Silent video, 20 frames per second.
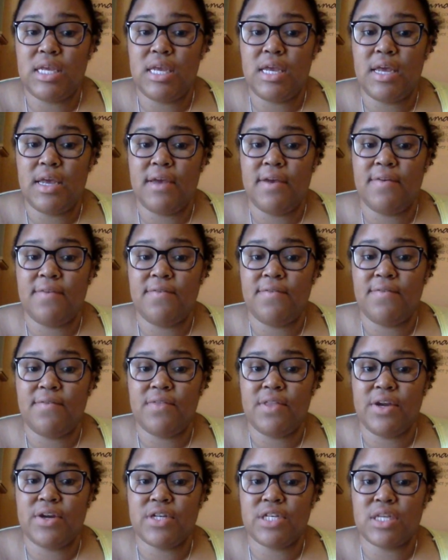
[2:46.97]
if
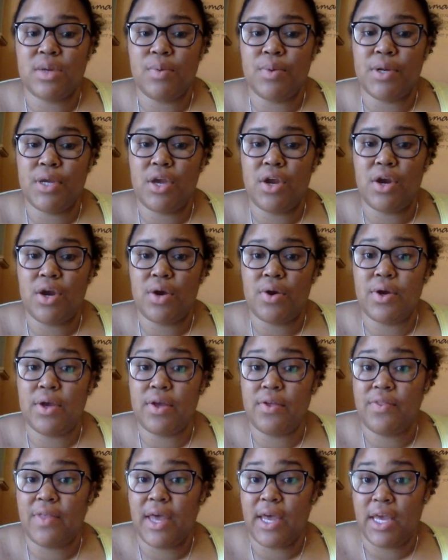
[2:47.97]
there's someone in your
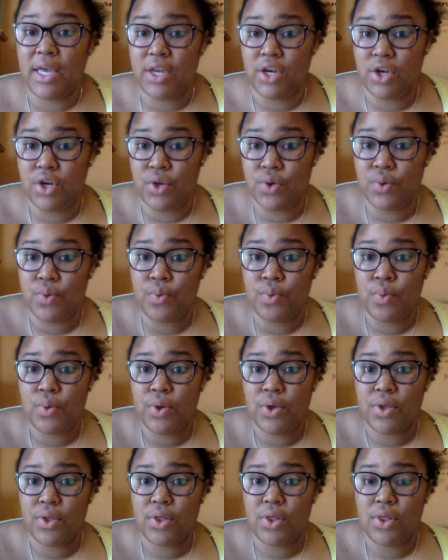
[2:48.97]
area that can do
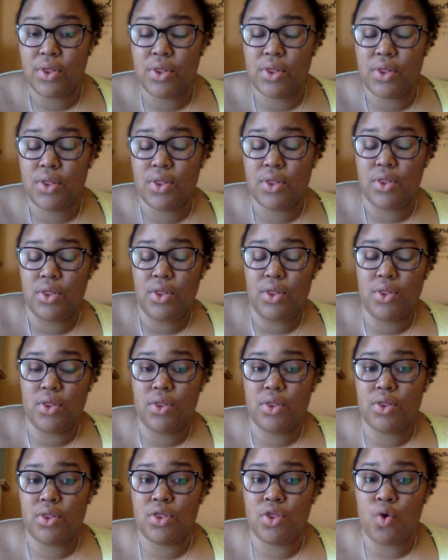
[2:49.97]

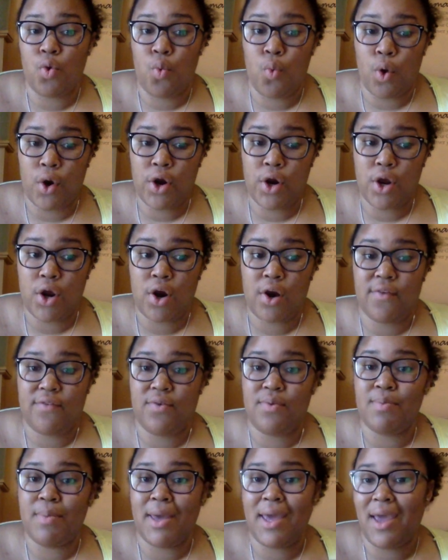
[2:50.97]
the work, or if
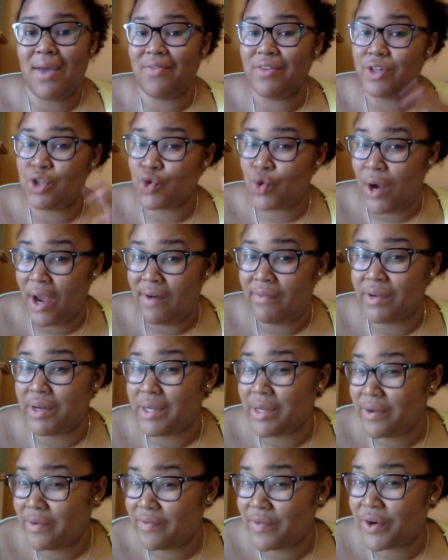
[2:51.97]
you may have to travel
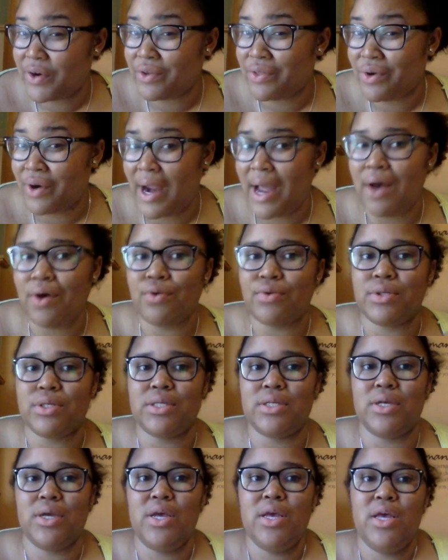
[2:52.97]
a little further out.
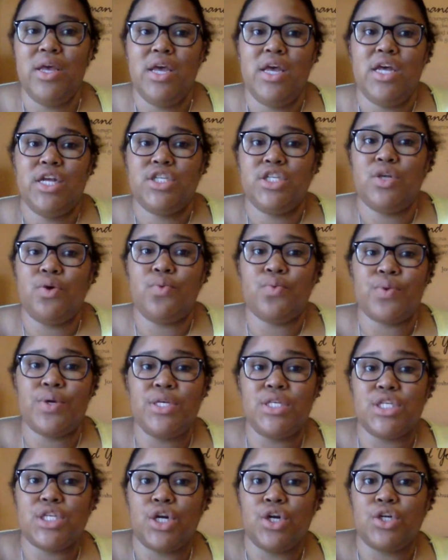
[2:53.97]
So
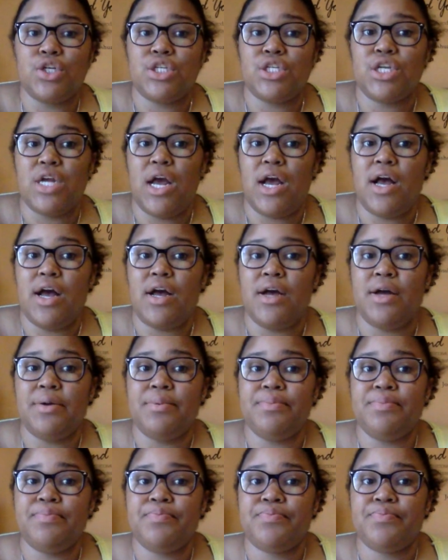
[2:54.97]
research.
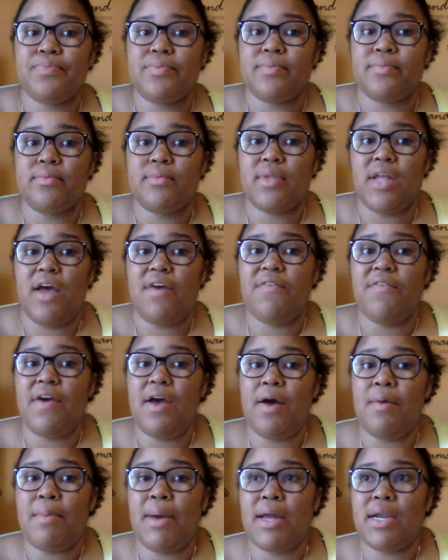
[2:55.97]
I
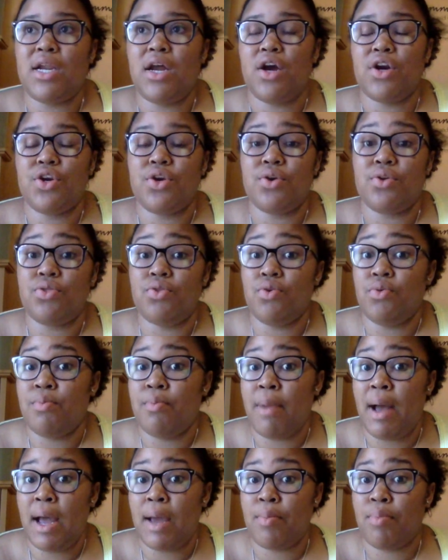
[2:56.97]
found my doctor through
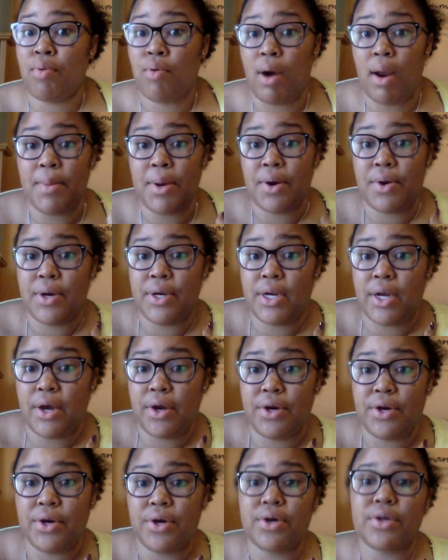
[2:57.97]
my primary
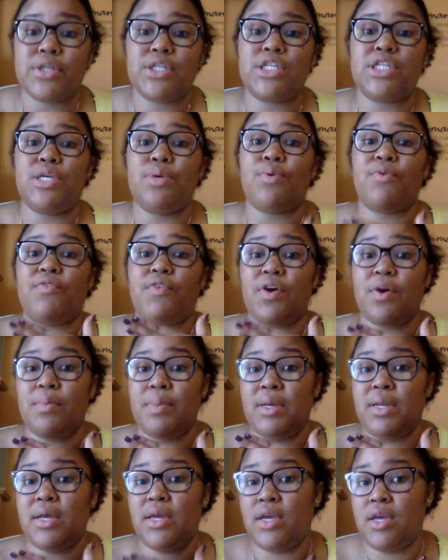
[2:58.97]
doctor. She referred
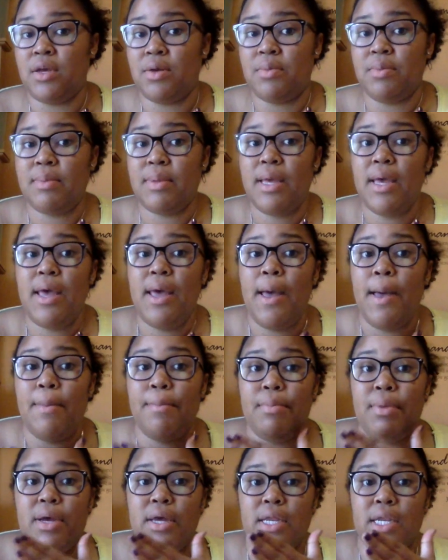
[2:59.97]
me to him,
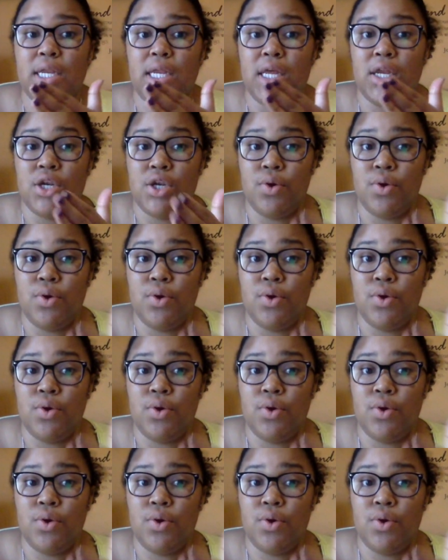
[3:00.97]
but in